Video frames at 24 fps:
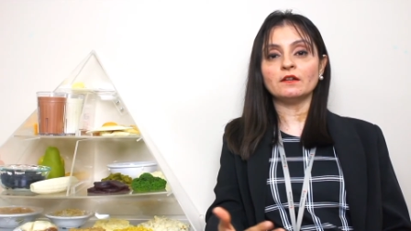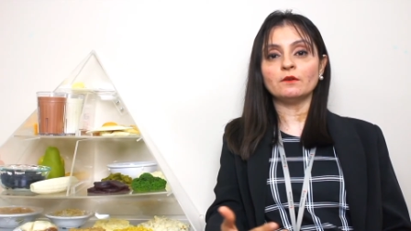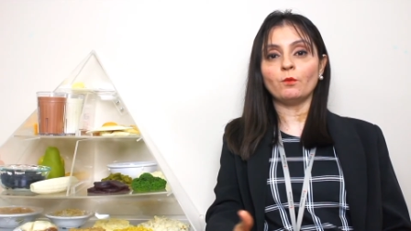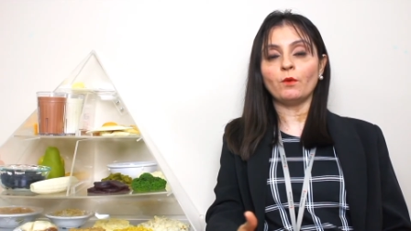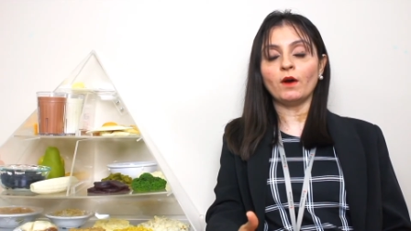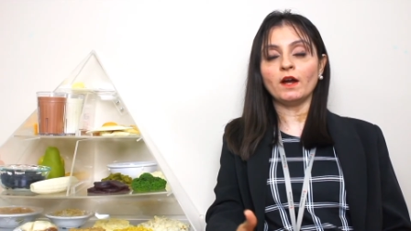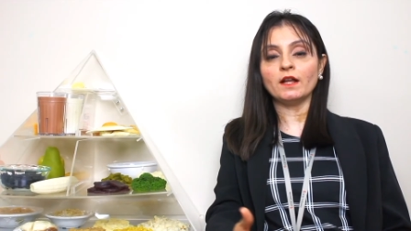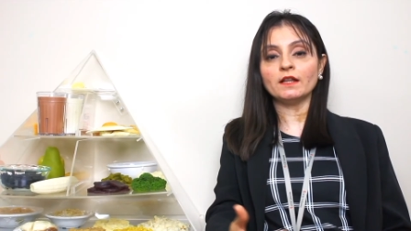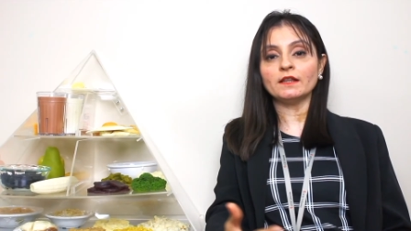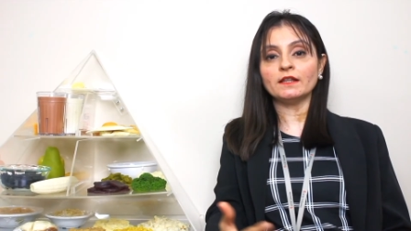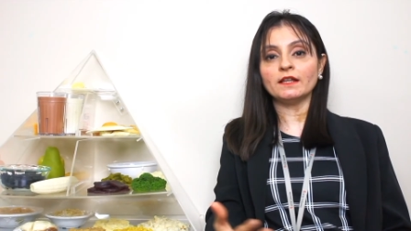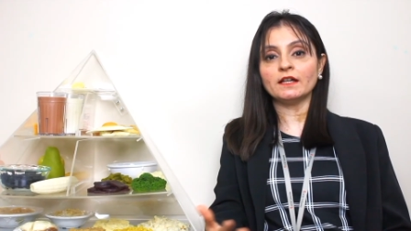
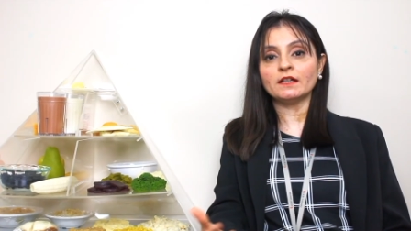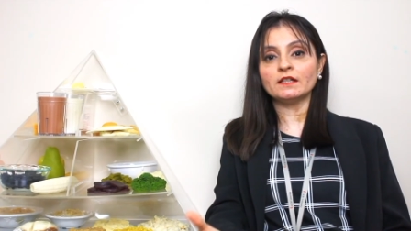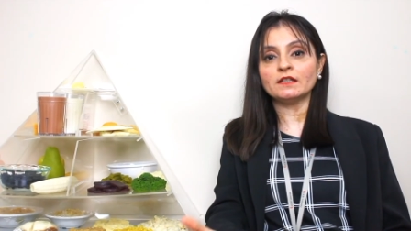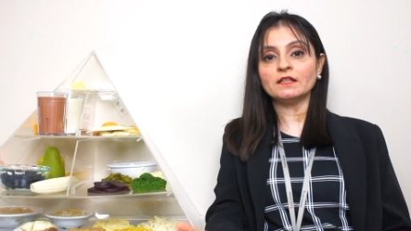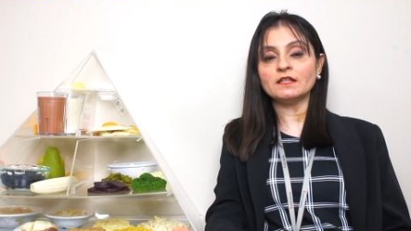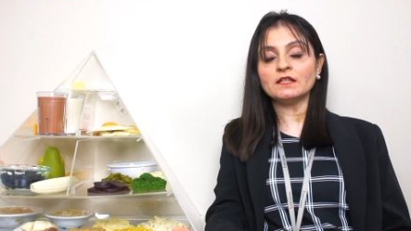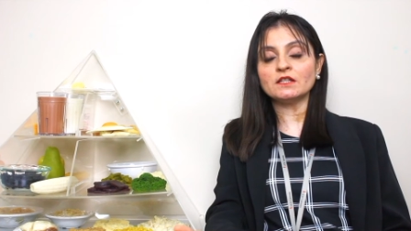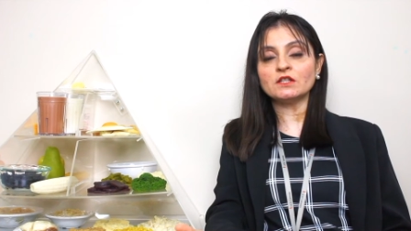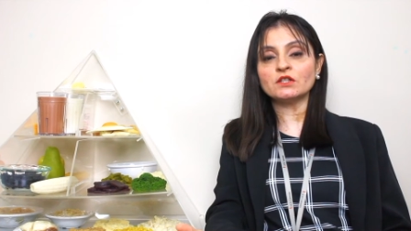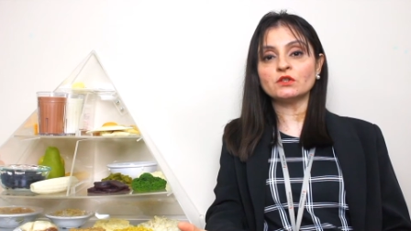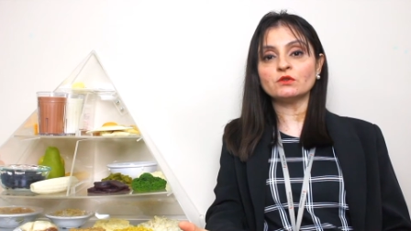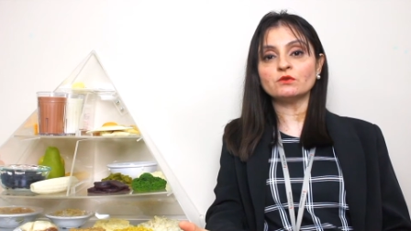while there are
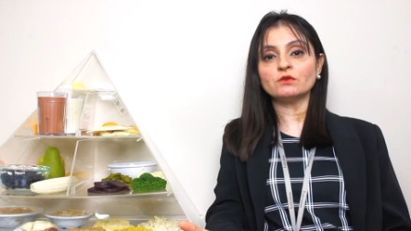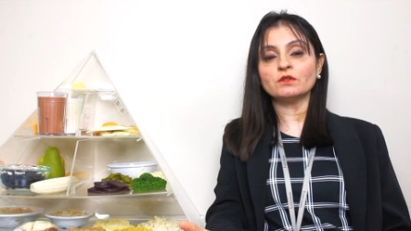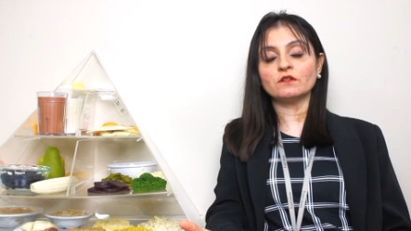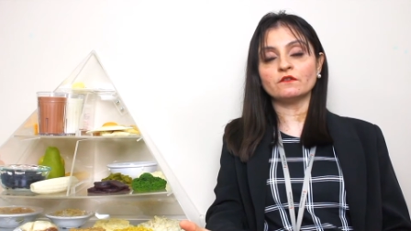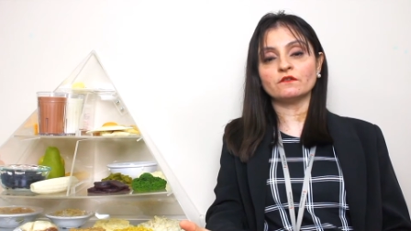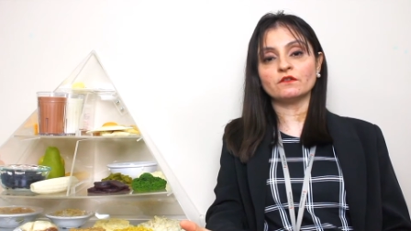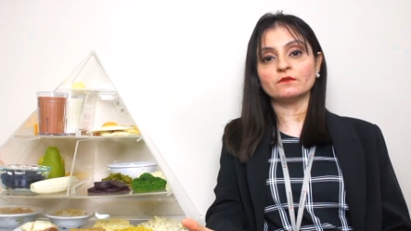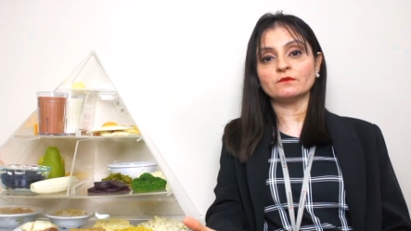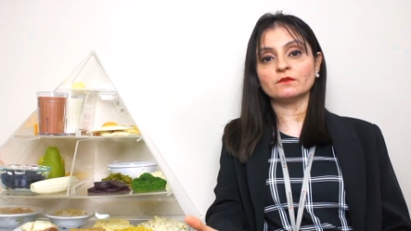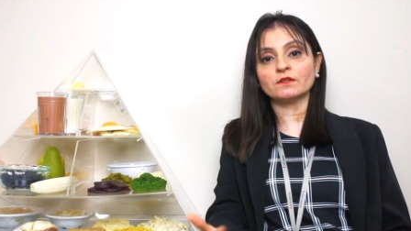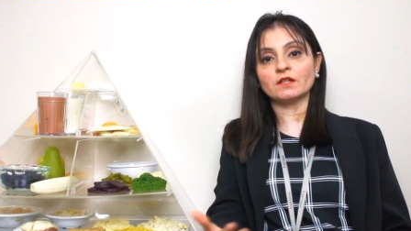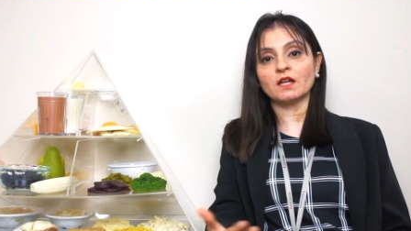these two
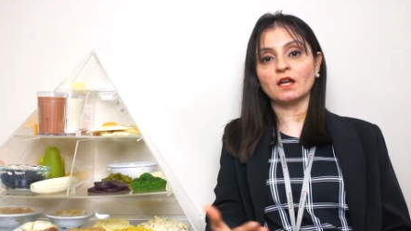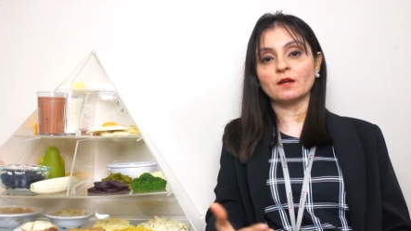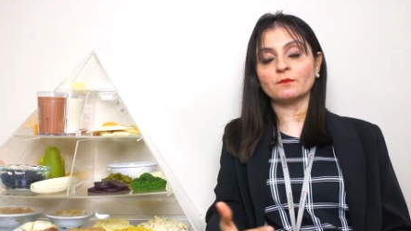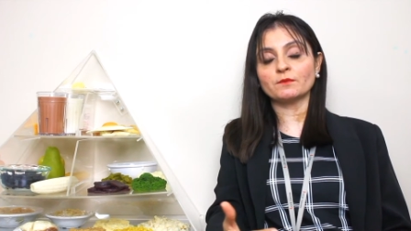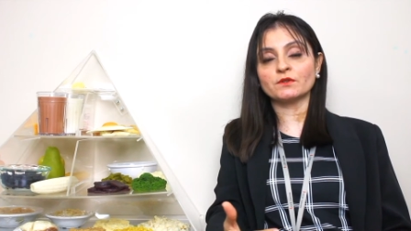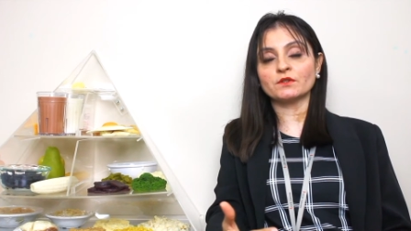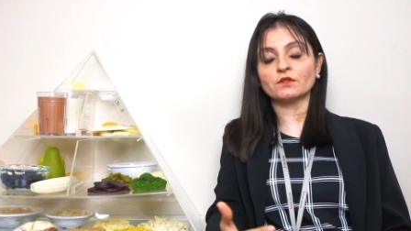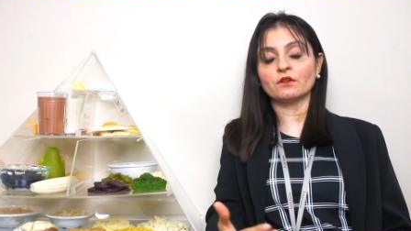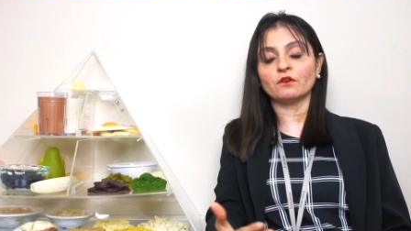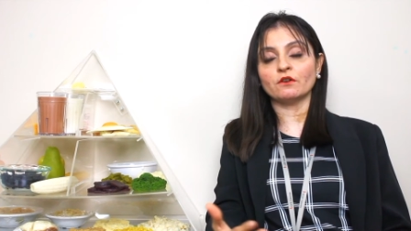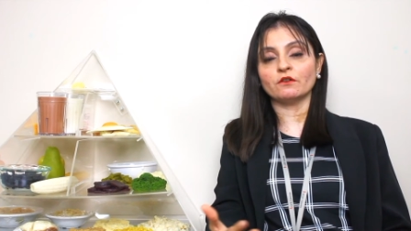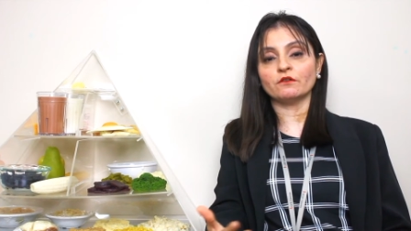different
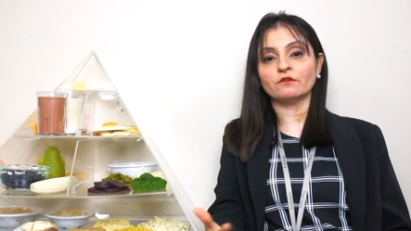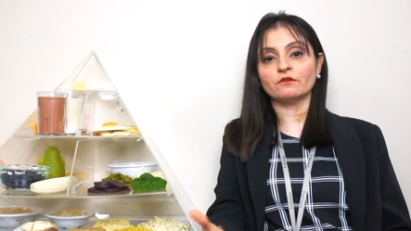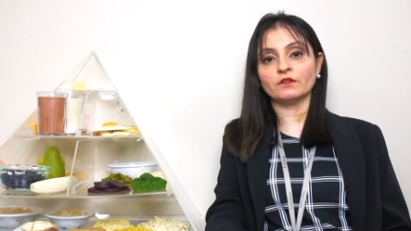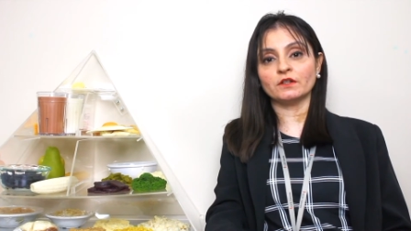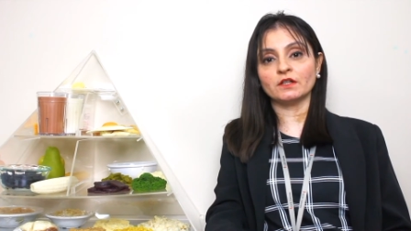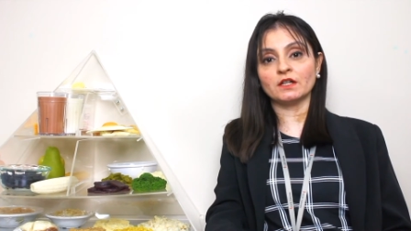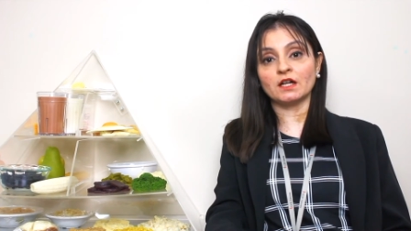types of